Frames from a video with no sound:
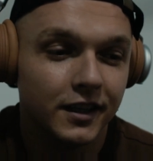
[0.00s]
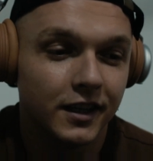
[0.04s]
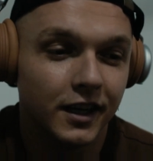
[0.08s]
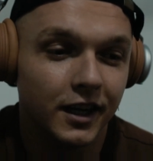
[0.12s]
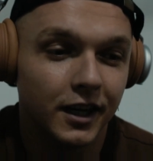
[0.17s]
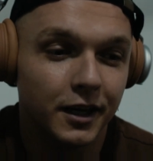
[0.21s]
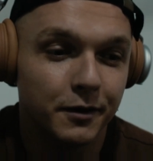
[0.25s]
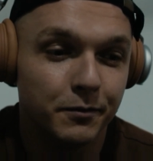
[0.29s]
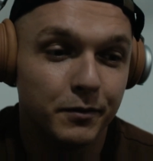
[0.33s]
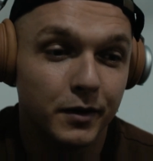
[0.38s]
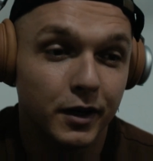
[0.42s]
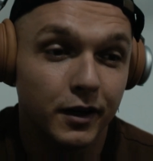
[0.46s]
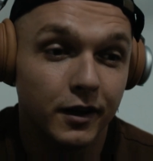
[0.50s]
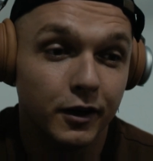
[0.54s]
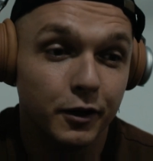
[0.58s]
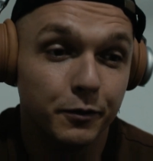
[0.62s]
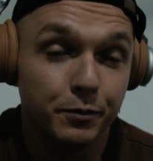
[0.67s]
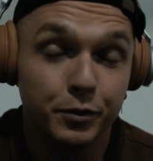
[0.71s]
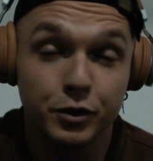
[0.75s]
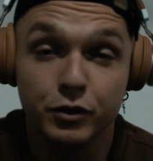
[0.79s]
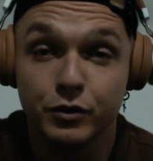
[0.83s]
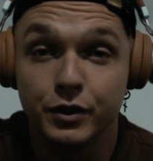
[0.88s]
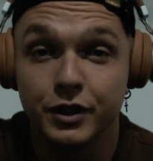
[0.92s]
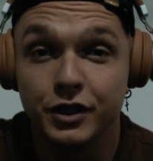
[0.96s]
Um, I
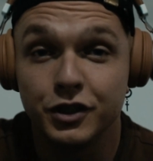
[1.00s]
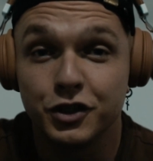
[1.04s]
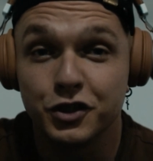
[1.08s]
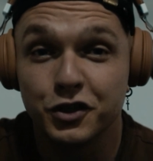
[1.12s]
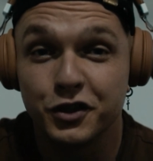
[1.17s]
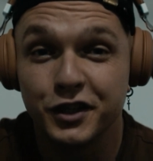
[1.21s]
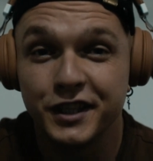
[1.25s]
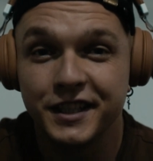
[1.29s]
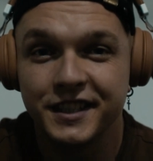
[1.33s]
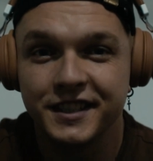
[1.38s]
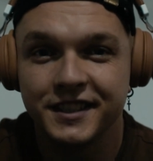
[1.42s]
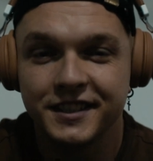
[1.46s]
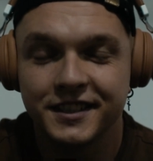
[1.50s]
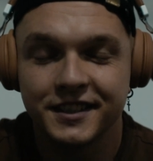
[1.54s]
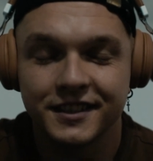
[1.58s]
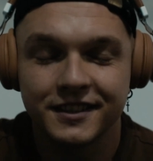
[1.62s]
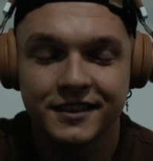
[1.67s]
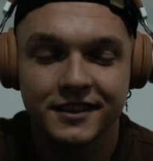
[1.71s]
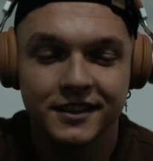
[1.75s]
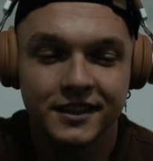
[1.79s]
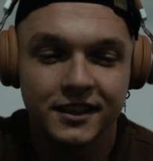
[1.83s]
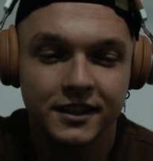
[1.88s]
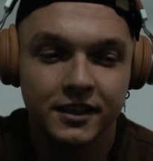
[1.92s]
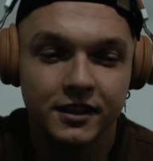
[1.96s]
hope you enjoyed
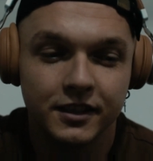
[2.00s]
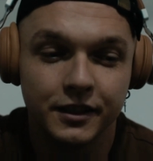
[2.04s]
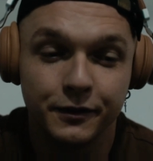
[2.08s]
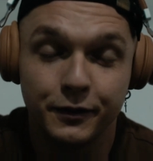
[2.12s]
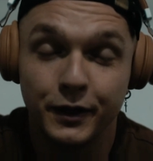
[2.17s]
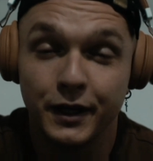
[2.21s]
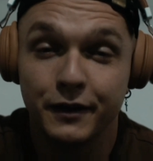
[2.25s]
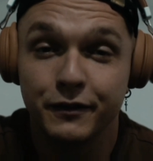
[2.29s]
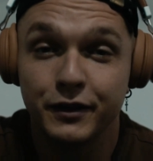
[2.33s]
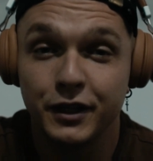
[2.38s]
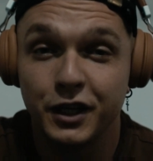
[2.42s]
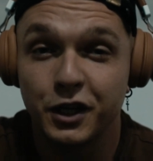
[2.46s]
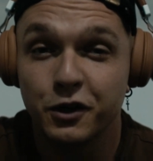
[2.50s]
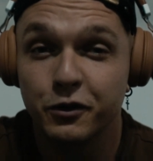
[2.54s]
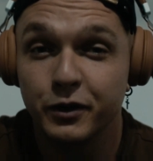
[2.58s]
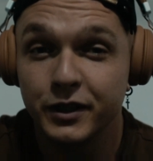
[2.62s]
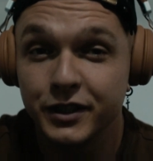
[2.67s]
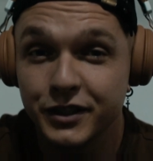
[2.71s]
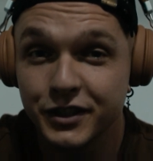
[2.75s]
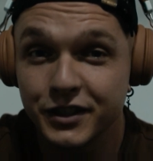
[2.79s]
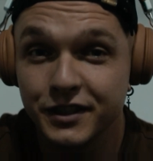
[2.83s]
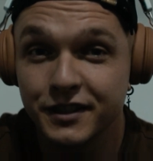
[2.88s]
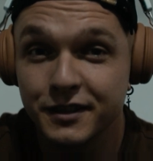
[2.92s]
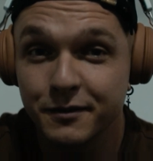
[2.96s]
it. If you have any
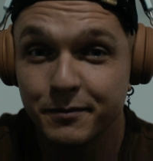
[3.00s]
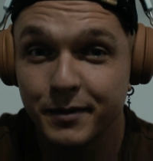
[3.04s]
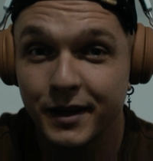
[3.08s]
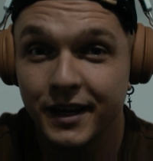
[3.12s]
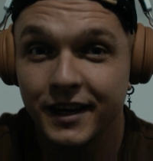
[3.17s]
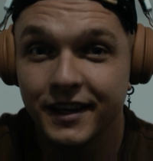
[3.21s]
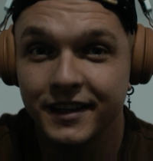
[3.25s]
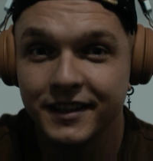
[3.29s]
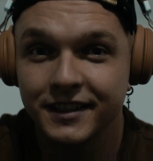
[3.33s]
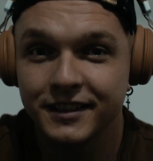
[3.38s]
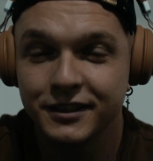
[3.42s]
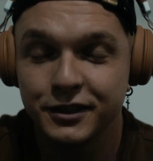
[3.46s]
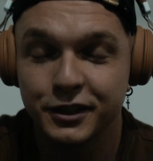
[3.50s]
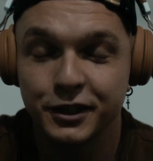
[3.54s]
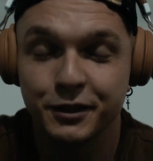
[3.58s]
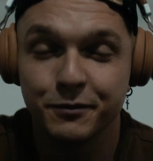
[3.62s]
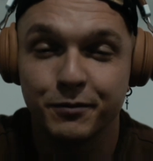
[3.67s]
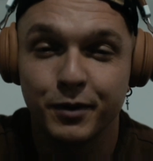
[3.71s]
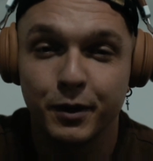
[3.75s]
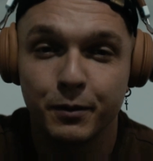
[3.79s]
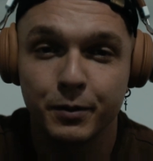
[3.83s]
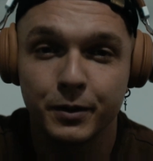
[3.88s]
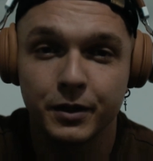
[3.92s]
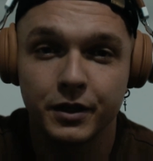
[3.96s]
questions about it, you
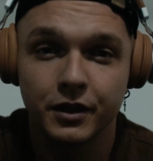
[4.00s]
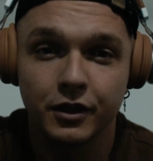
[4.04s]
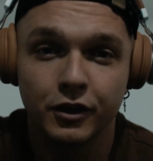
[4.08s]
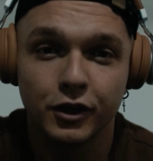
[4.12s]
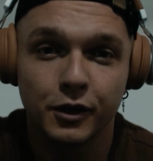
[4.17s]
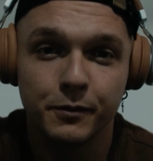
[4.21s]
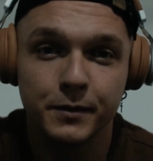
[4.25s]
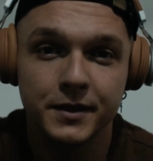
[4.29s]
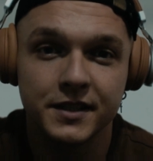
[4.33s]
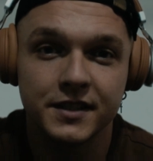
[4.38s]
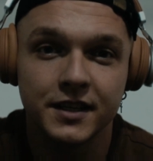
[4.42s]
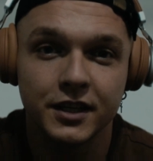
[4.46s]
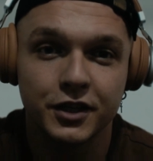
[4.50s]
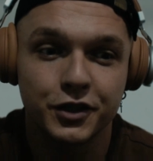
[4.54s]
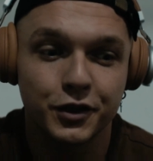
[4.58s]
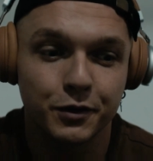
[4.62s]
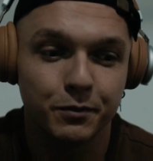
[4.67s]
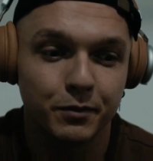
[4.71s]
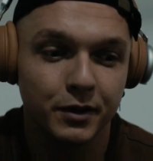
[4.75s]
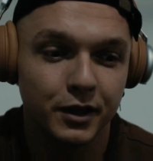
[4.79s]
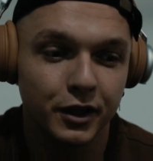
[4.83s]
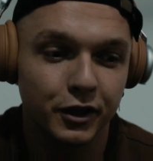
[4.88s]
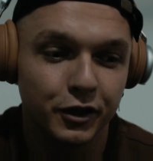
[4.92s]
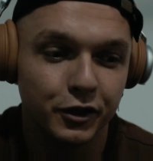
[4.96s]
can pop it in the comment
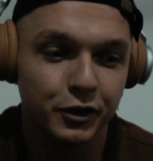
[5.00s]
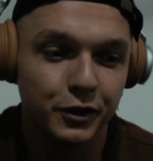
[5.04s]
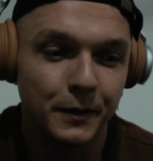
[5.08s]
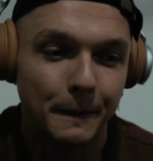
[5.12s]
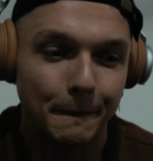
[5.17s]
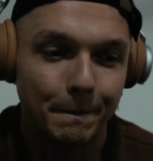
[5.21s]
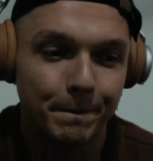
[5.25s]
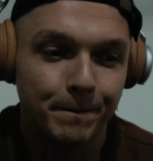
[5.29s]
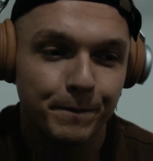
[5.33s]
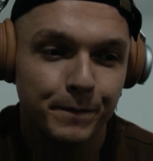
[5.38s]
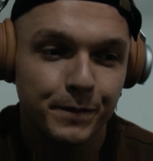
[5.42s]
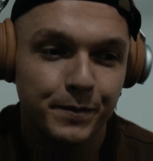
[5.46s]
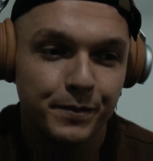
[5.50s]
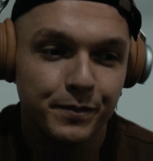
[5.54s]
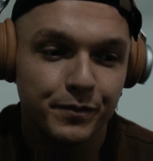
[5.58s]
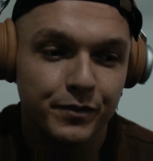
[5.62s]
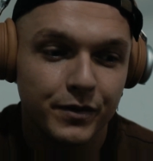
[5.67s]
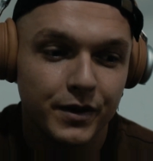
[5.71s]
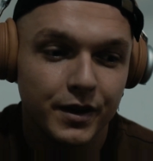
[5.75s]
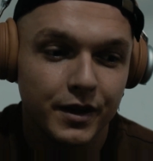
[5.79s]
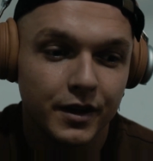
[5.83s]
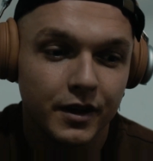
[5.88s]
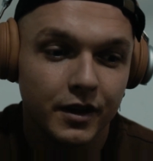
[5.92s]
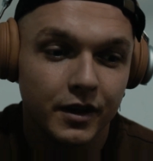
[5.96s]
section below.
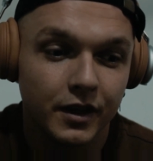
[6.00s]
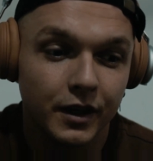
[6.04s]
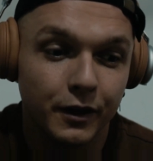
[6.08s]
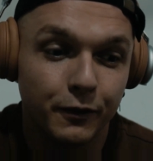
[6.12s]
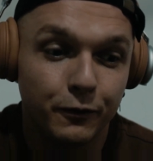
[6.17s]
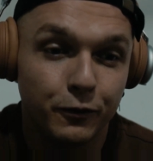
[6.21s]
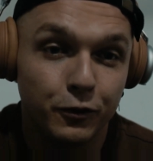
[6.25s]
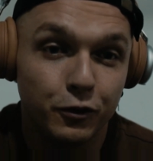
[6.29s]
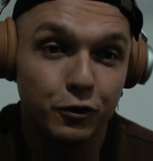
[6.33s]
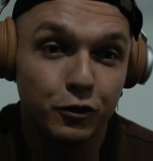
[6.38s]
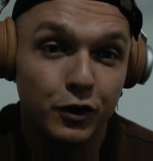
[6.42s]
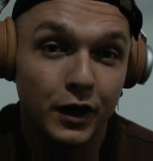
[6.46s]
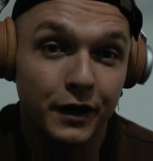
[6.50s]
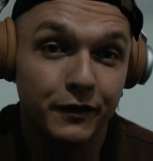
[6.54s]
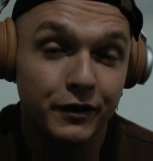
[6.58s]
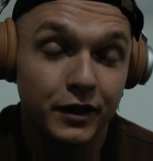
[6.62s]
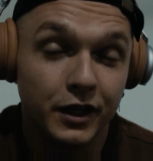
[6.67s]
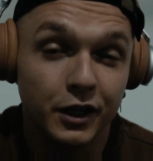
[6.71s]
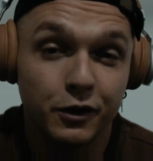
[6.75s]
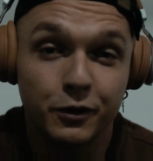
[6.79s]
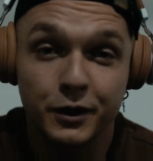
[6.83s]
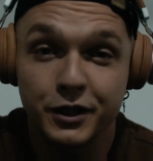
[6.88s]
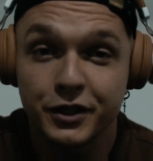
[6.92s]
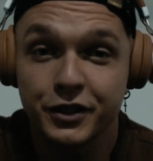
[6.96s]
If you have
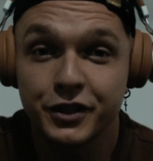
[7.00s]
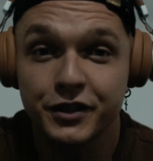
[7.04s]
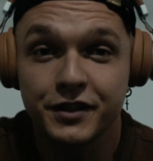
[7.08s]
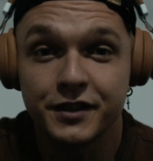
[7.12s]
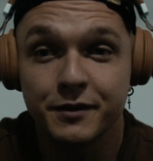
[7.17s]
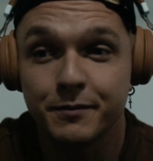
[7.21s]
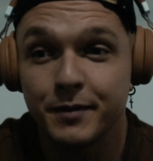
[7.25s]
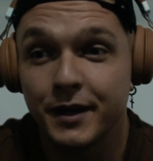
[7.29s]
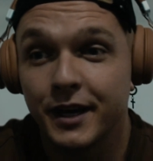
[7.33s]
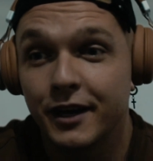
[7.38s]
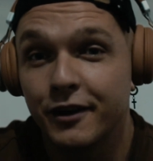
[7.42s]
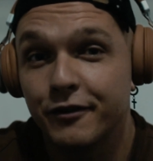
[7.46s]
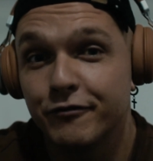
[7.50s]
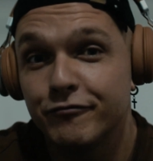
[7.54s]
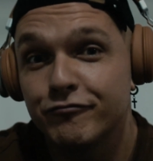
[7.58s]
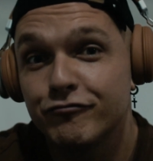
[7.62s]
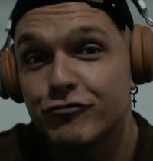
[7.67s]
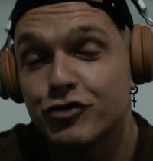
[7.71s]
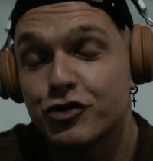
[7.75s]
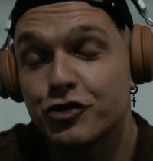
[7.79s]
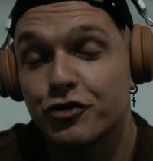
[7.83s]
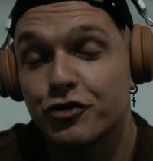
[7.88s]
any questions about